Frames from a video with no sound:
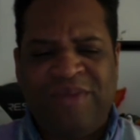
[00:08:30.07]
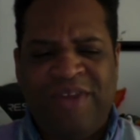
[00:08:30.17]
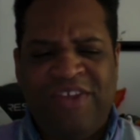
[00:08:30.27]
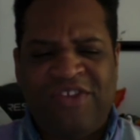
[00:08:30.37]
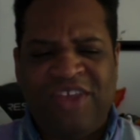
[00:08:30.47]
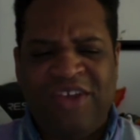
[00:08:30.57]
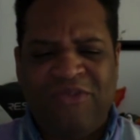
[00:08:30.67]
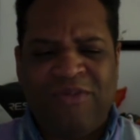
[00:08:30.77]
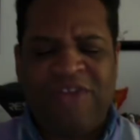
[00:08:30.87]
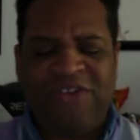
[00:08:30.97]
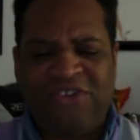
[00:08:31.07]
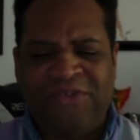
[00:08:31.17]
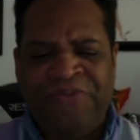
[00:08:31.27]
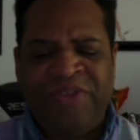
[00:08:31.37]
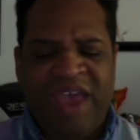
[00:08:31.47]
by these single mothers
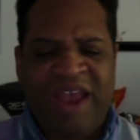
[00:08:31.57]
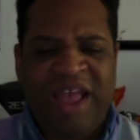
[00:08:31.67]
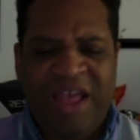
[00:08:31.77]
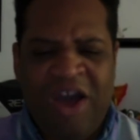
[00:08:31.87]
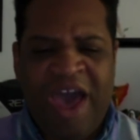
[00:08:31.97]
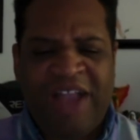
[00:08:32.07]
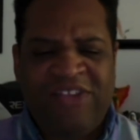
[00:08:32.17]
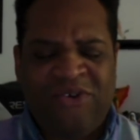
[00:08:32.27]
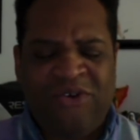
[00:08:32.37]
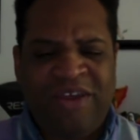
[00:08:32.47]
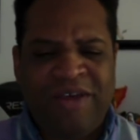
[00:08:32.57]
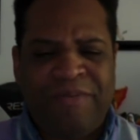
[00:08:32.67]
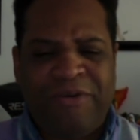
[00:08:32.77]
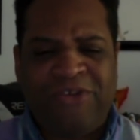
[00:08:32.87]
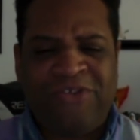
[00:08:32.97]
and act on
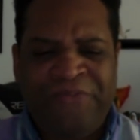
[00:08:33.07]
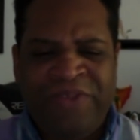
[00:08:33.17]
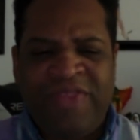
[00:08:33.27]
impulse,